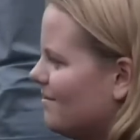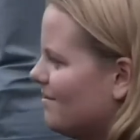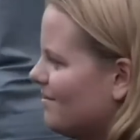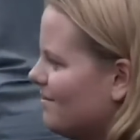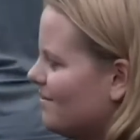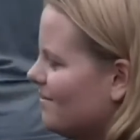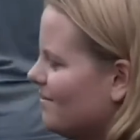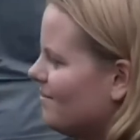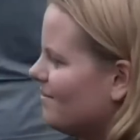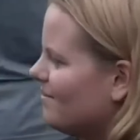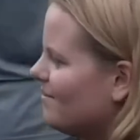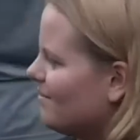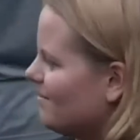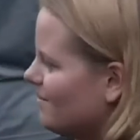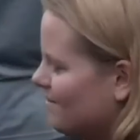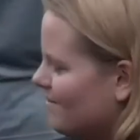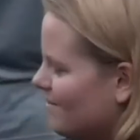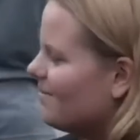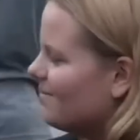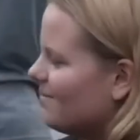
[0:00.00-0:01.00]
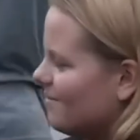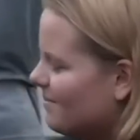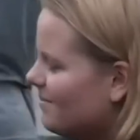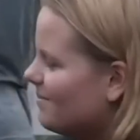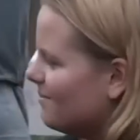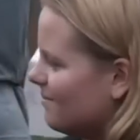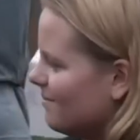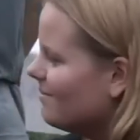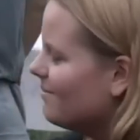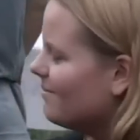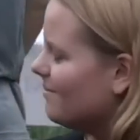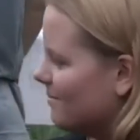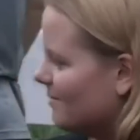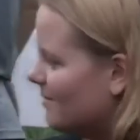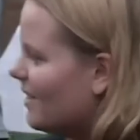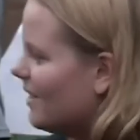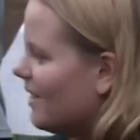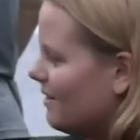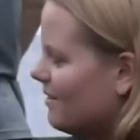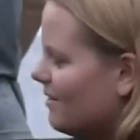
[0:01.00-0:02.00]

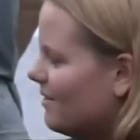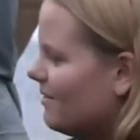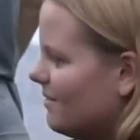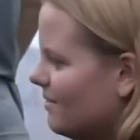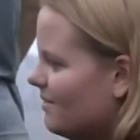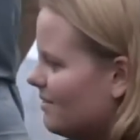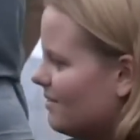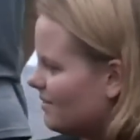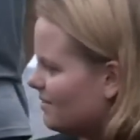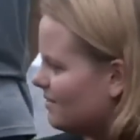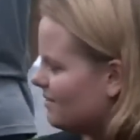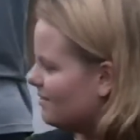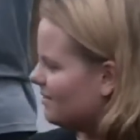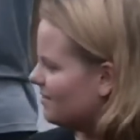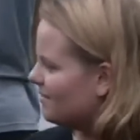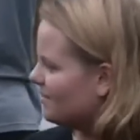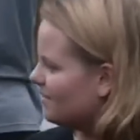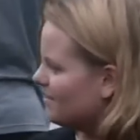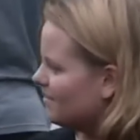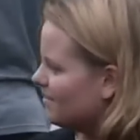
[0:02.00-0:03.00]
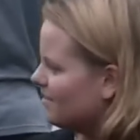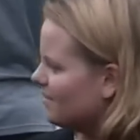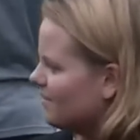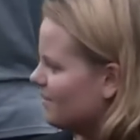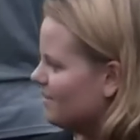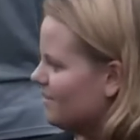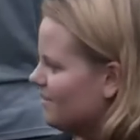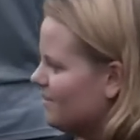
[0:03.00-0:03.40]
(not speaking)